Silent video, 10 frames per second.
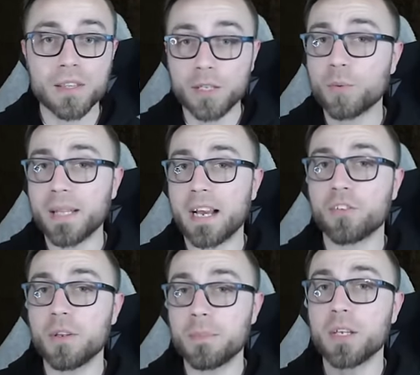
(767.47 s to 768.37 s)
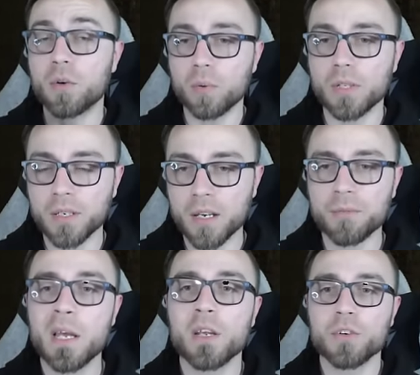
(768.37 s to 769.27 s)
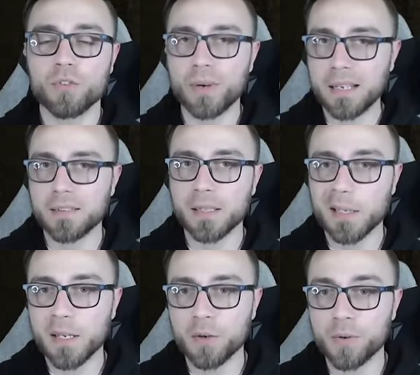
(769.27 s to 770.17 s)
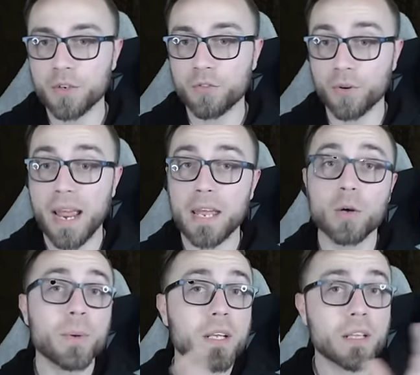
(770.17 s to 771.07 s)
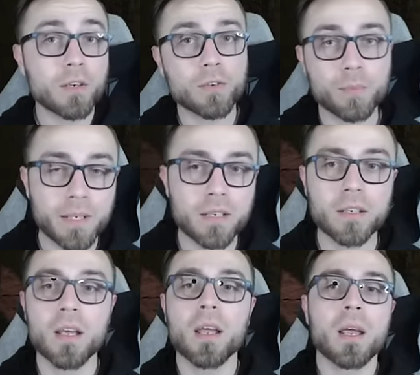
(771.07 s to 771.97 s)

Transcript: this will actually be cool enough to drastically increase your AoE clear speed.